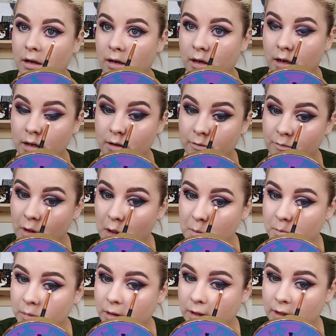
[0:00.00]
And kind of
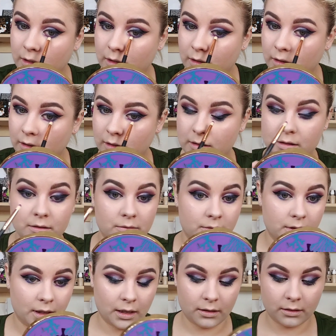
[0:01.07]
blend the two
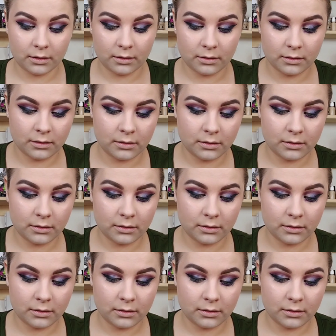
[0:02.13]
together.